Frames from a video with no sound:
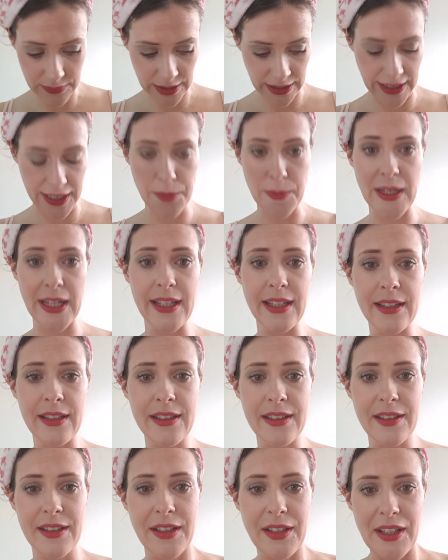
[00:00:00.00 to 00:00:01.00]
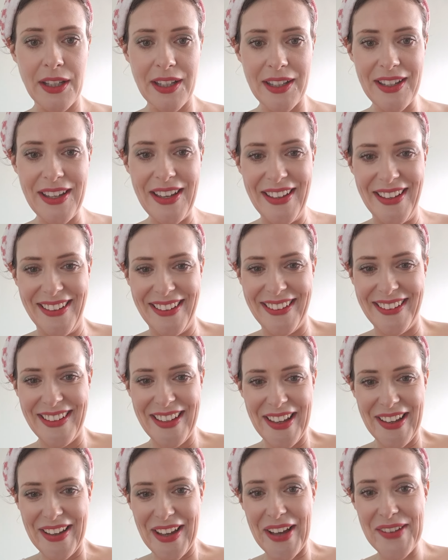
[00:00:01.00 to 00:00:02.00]
Anyway,
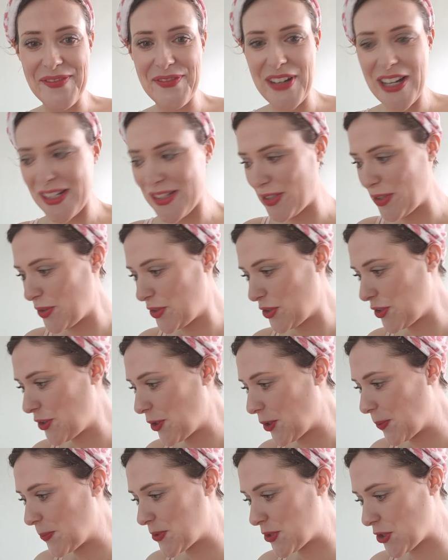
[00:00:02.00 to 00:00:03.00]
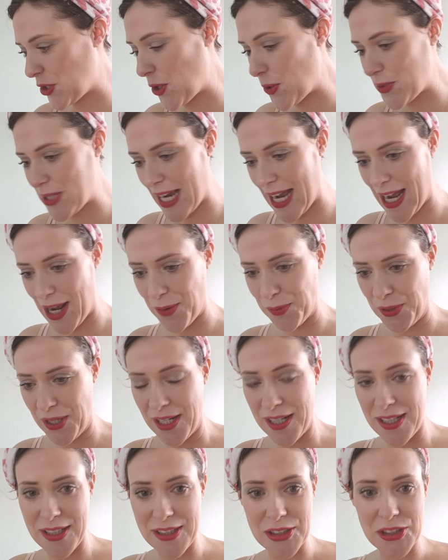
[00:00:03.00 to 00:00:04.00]
I'm far too done up to go
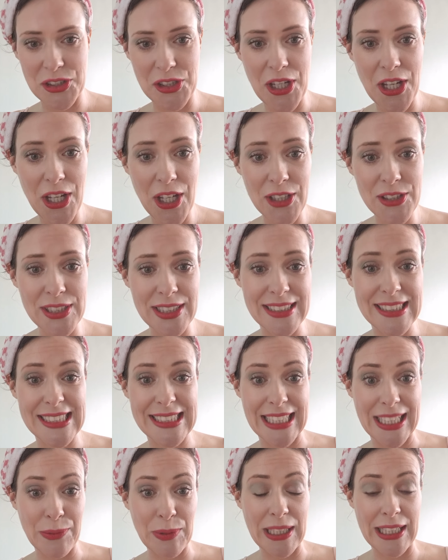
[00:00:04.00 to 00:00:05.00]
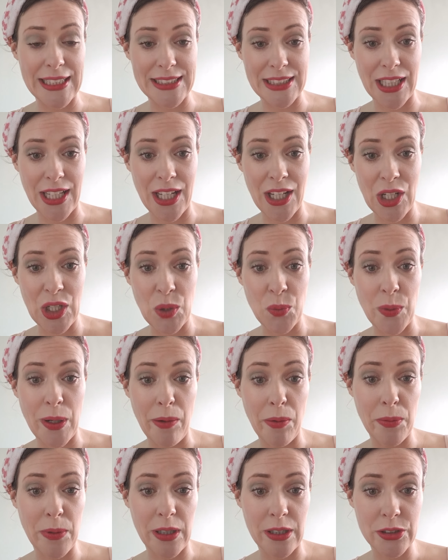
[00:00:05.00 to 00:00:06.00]
downstairs and sit with Lydia while
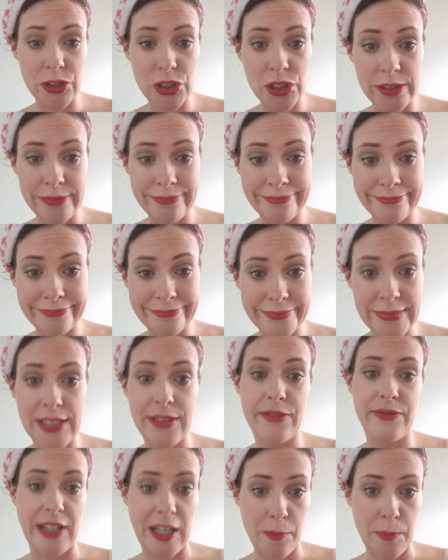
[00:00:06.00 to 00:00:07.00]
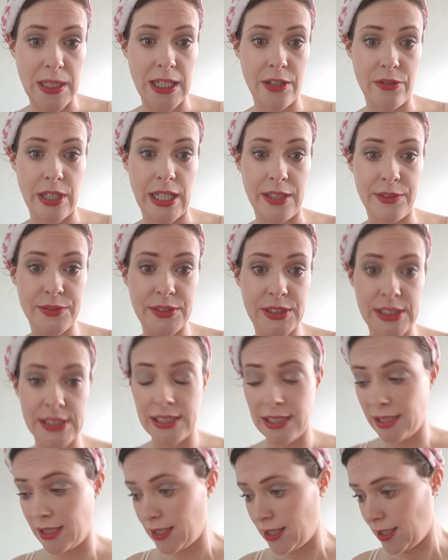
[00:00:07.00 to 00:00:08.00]
we watch 5-minute crafts.
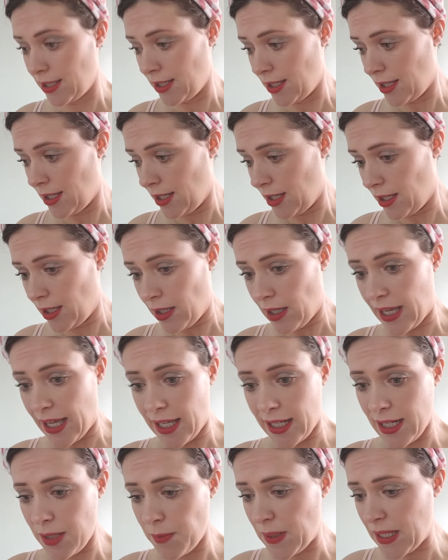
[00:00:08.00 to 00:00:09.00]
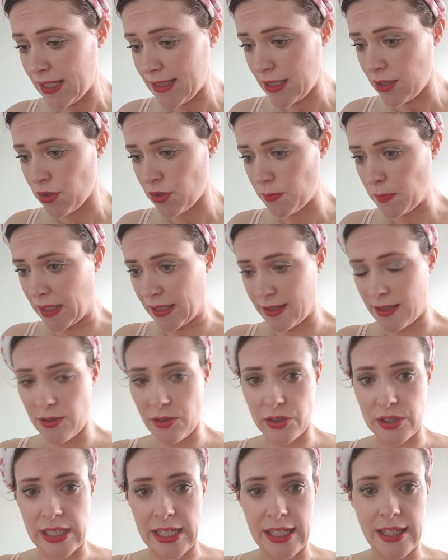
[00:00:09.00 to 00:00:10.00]
Anyways, it doesn't matter,
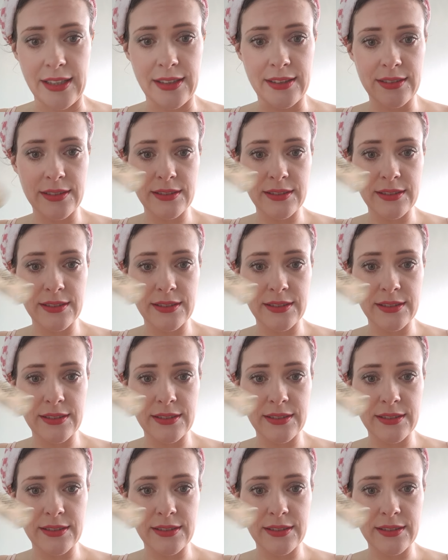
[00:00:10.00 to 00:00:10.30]
does it?